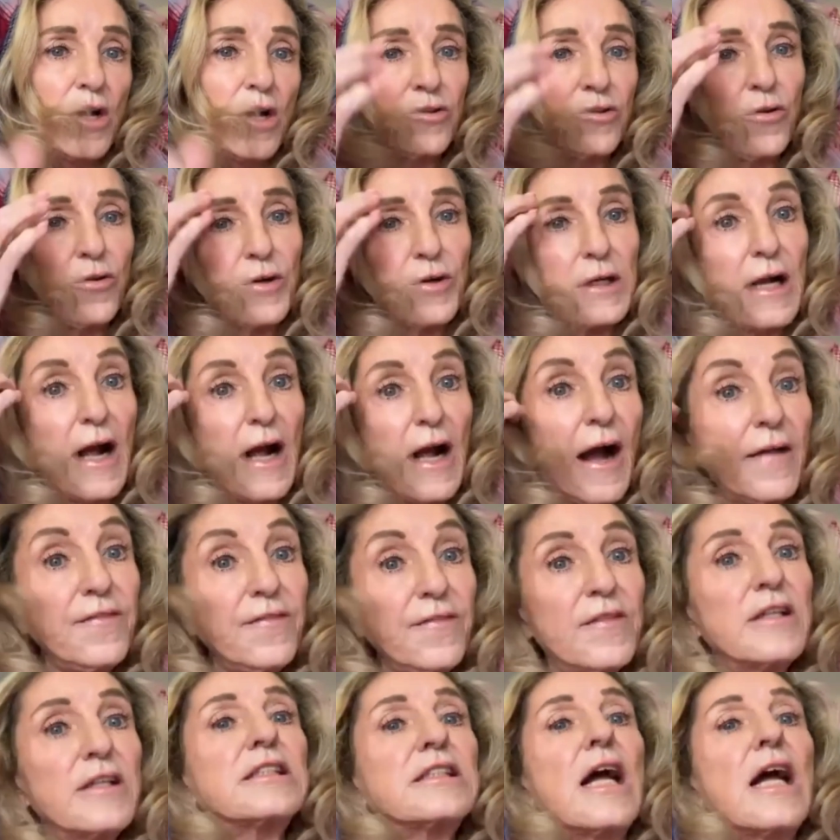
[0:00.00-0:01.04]
So to
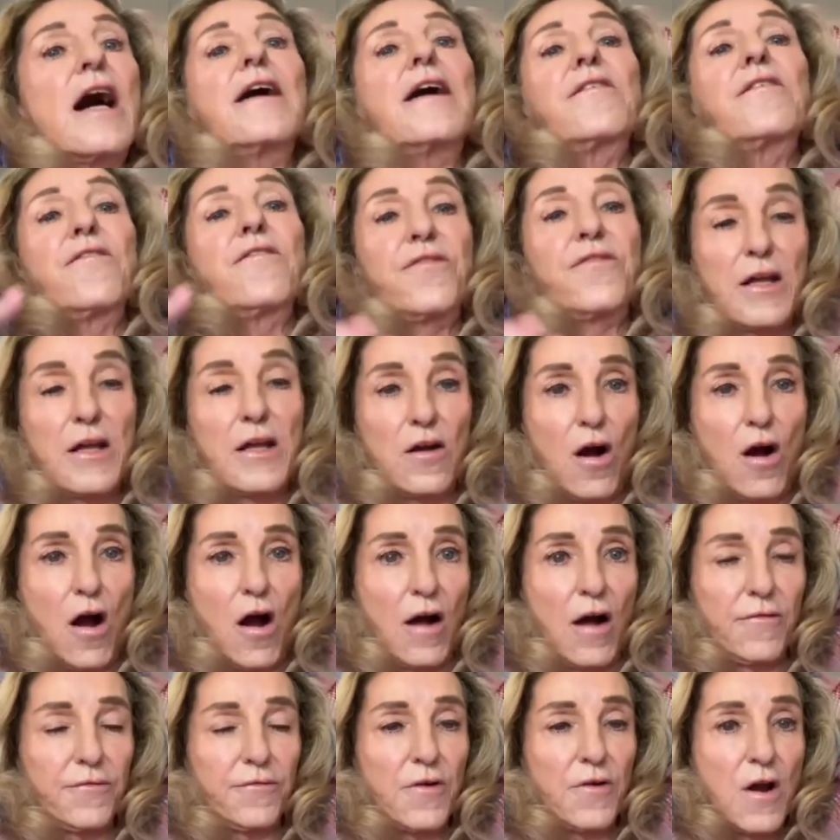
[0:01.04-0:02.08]
cut this kind of thing
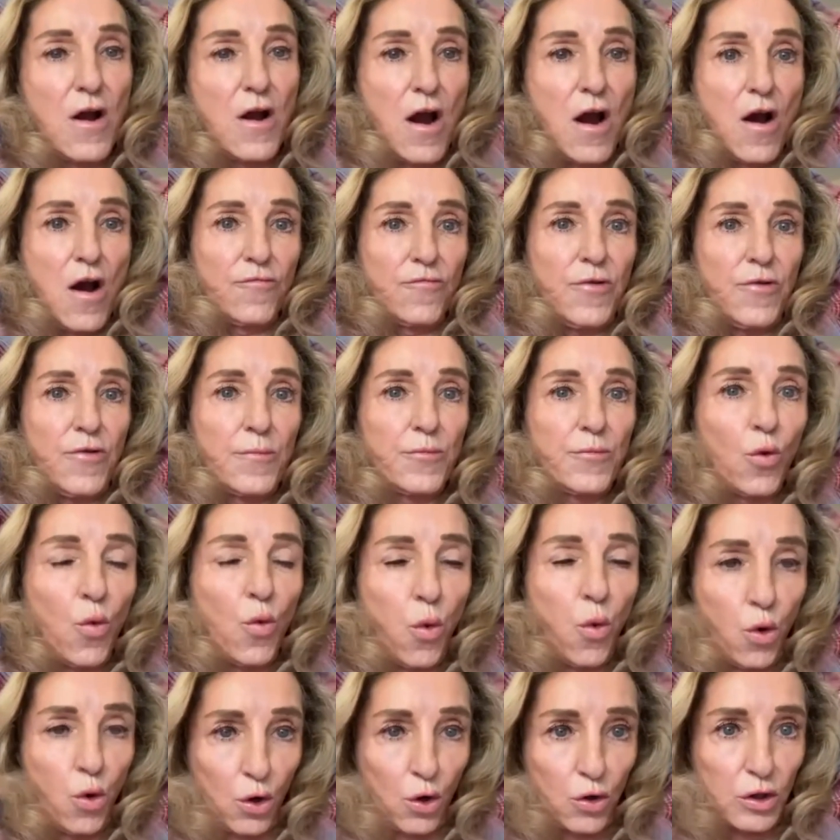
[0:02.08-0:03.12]
off from the
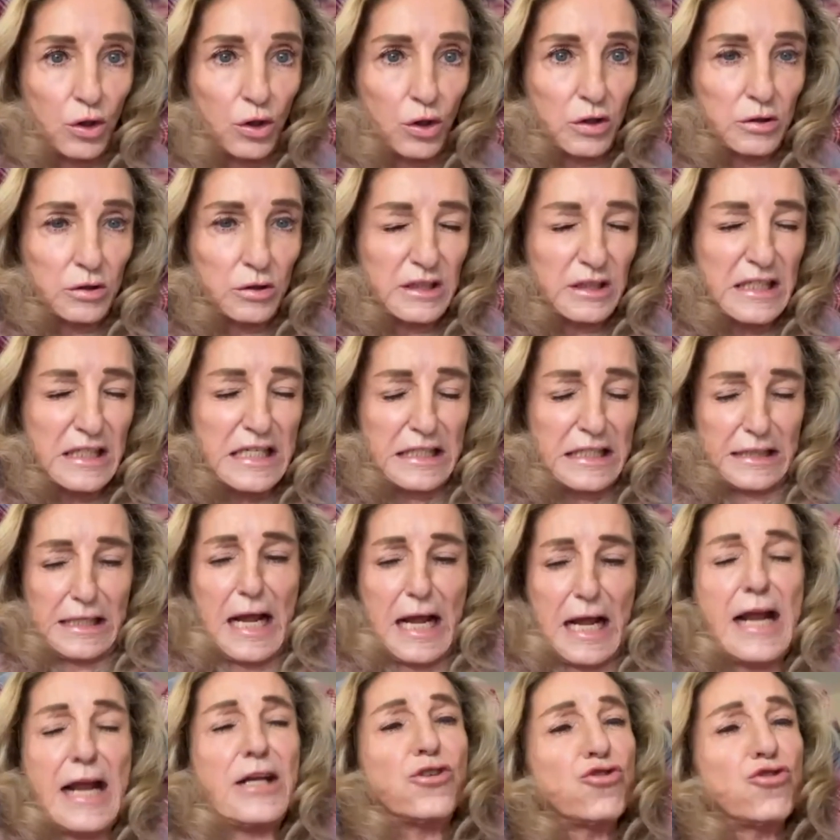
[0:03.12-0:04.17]
world is
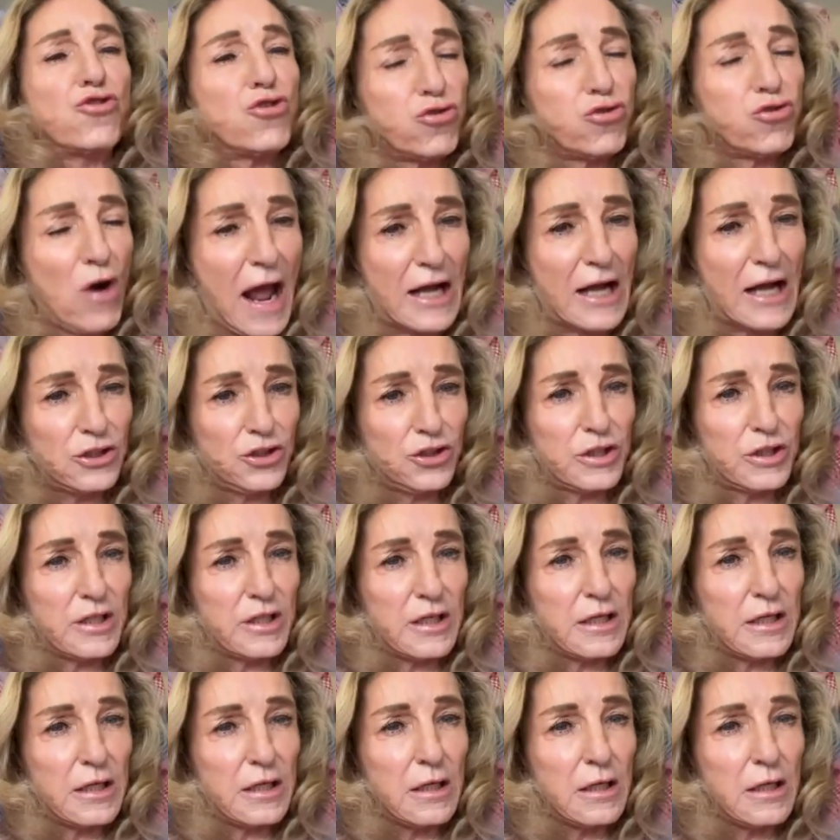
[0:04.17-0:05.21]
a
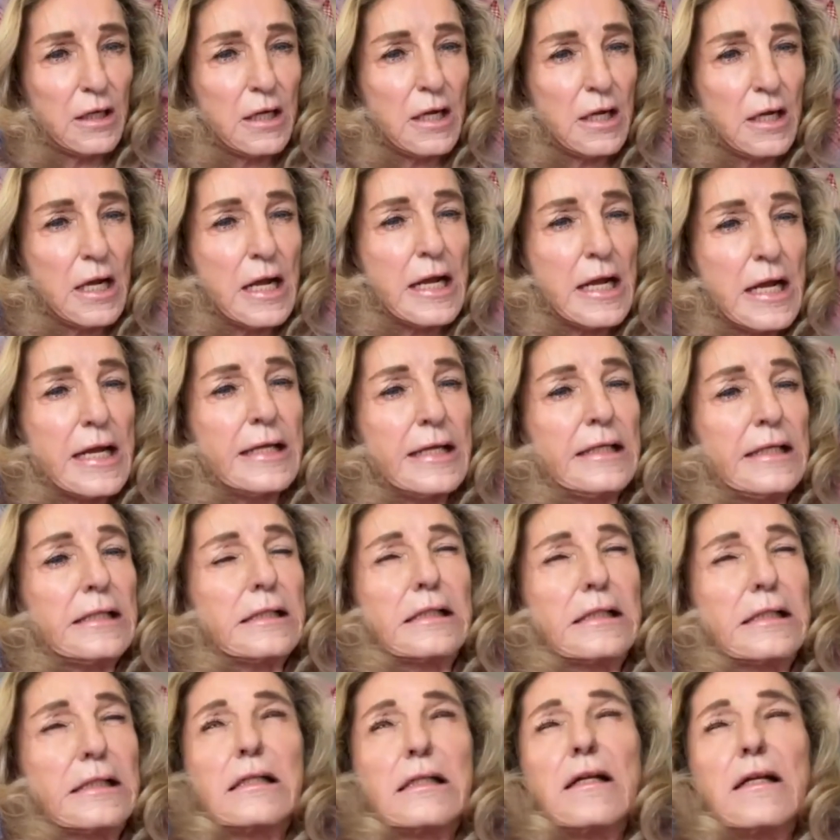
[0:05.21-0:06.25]
tragedy. It
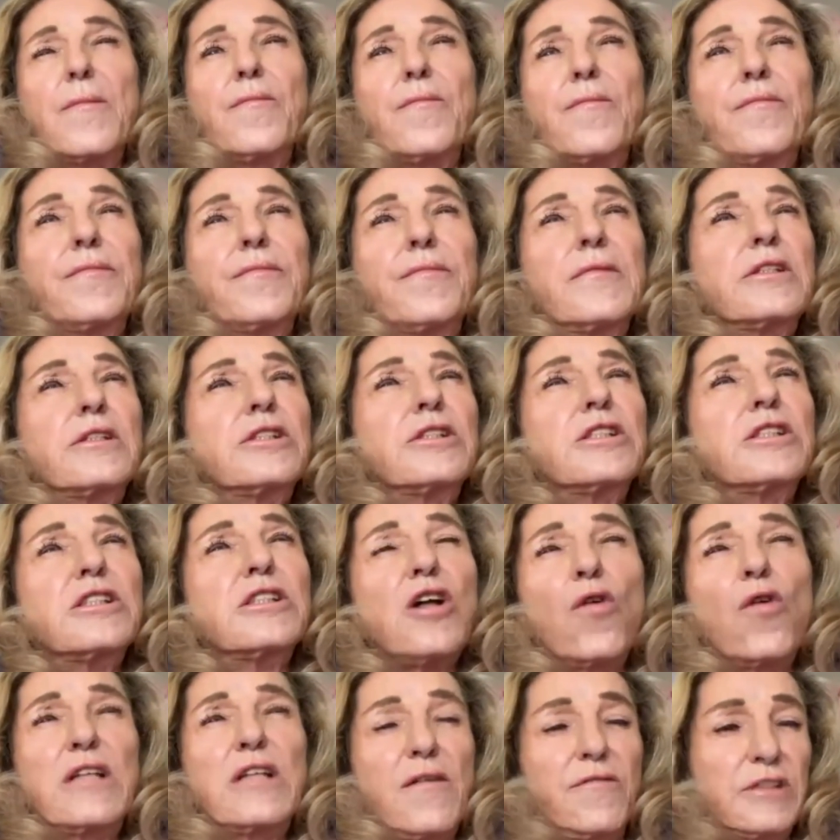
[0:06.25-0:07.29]
is
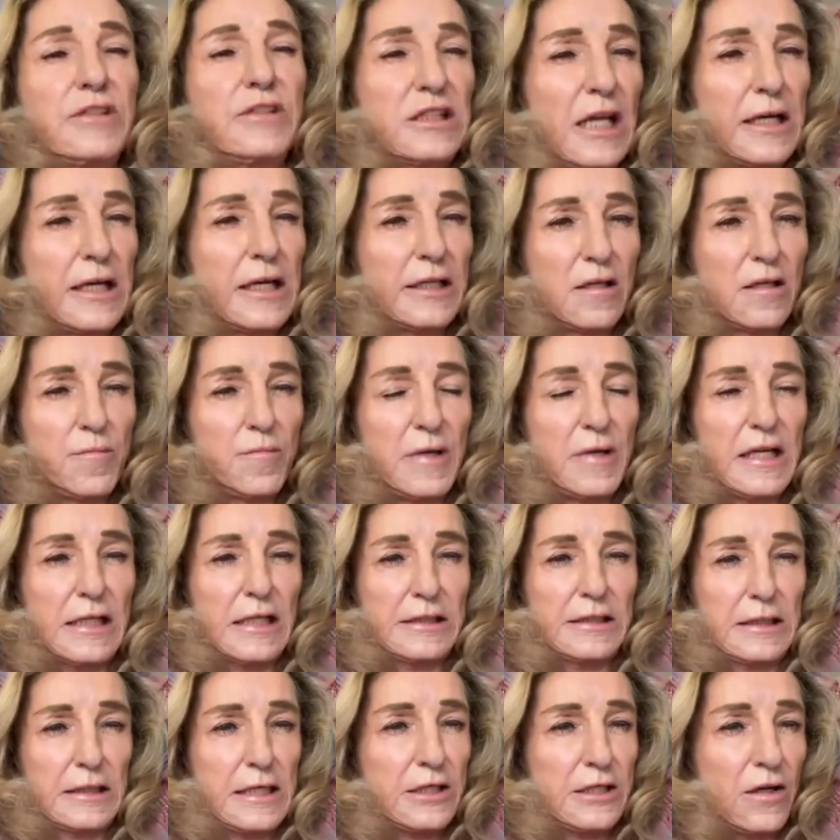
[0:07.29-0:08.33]
so devastating to me
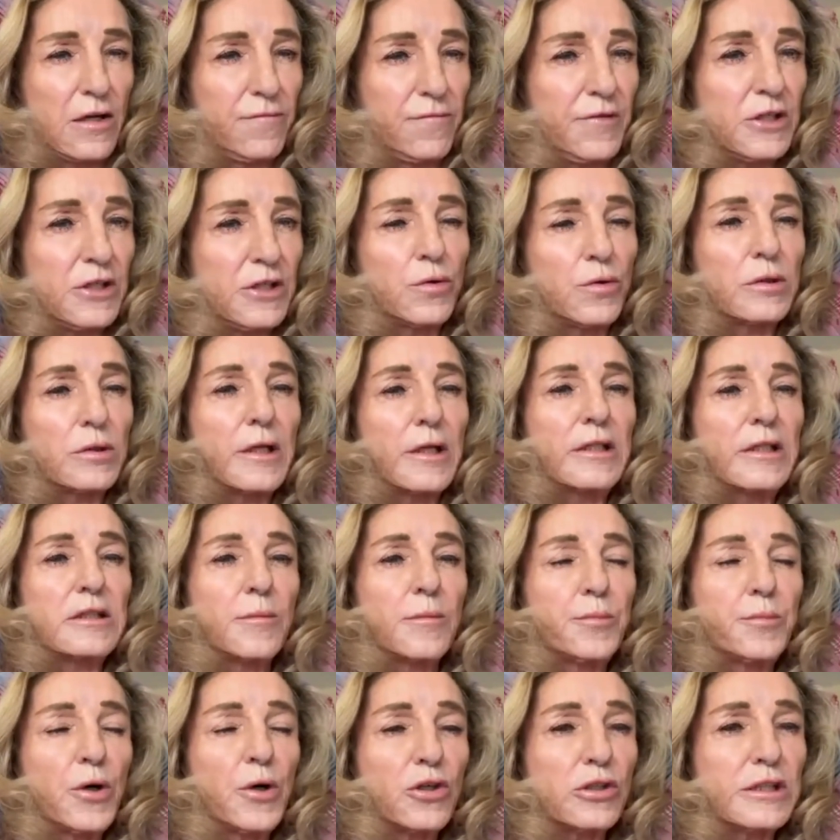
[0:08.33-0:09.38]
as an individual and as a
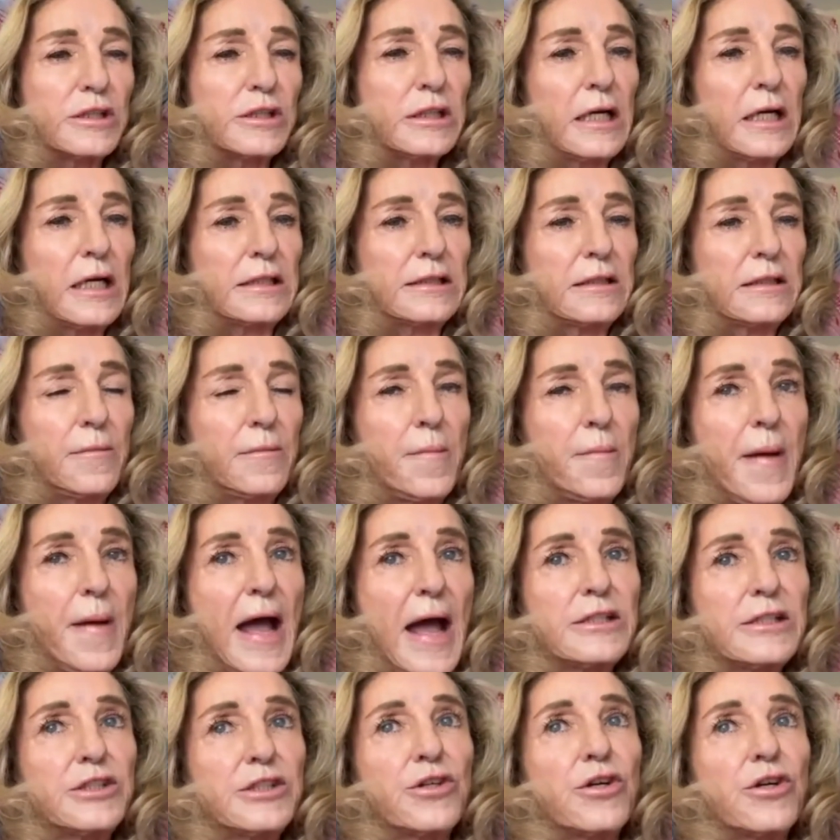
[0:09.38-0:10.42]
person and as an
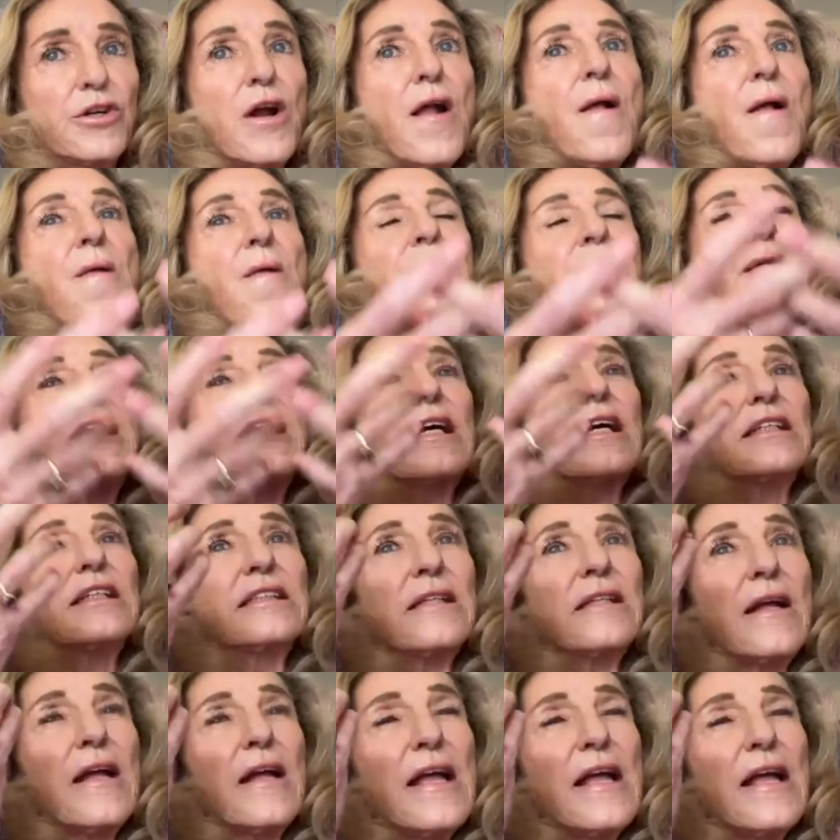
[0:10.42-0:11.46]
ambassador,
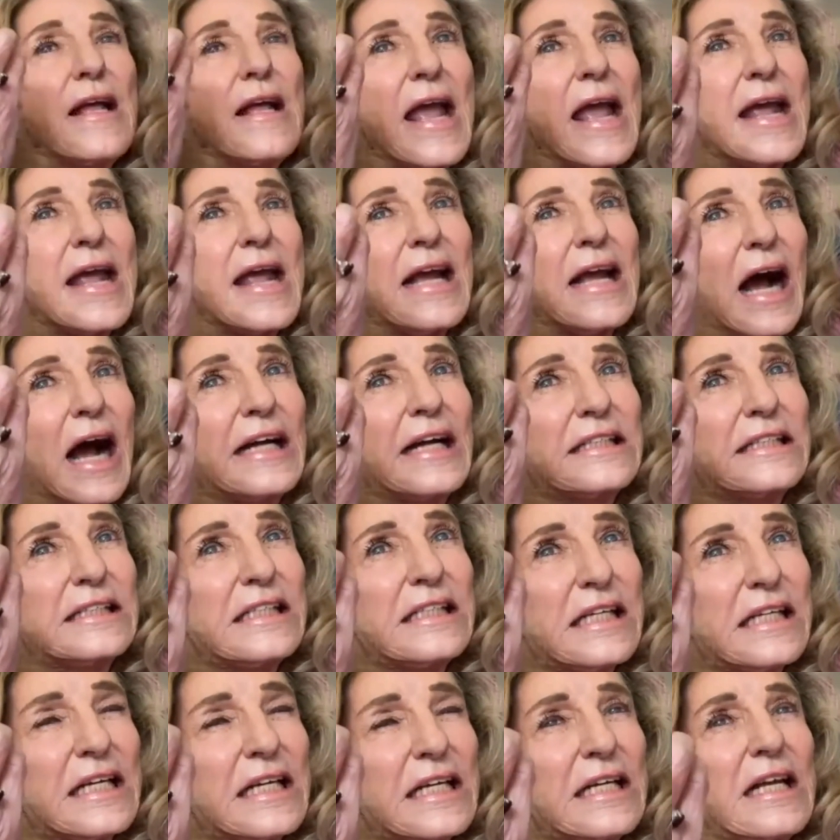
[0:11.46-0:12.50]
because AID,
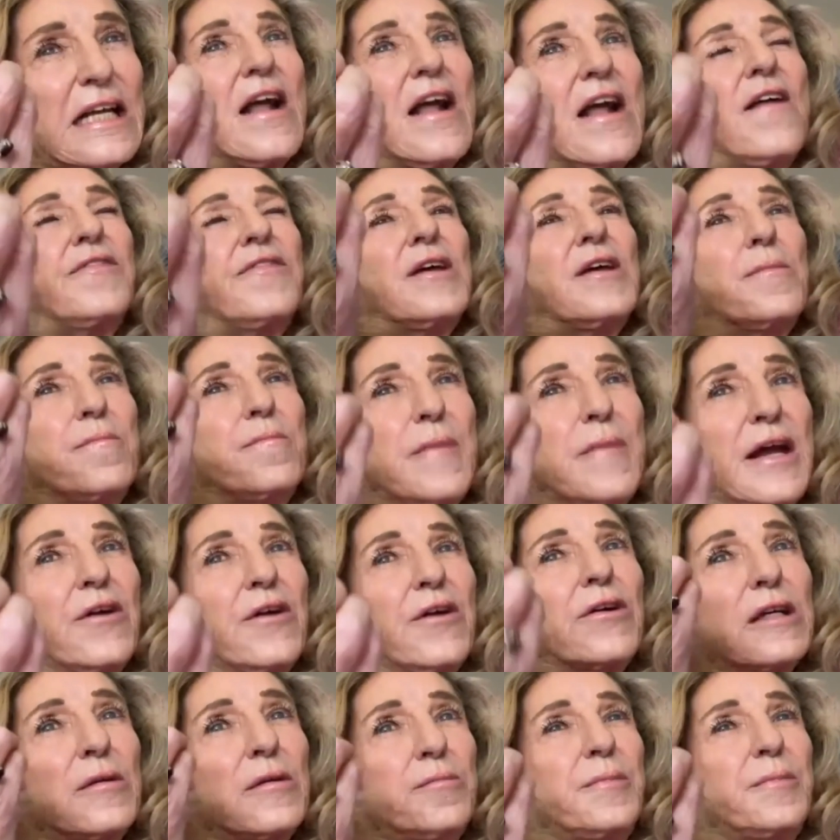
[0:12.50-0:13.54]
the
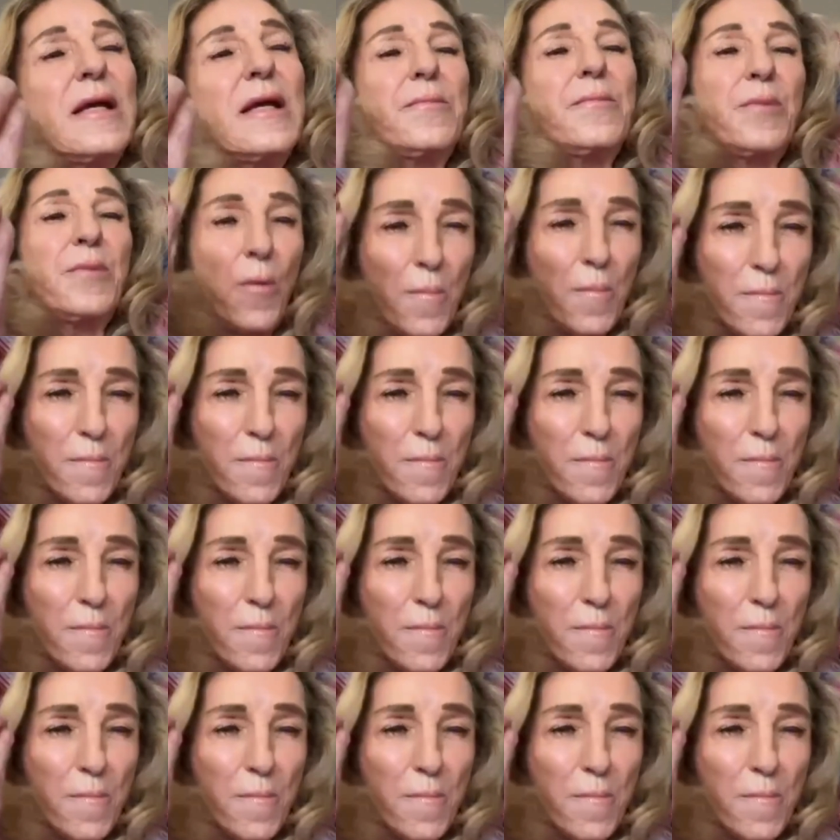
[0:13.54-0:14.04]
American people,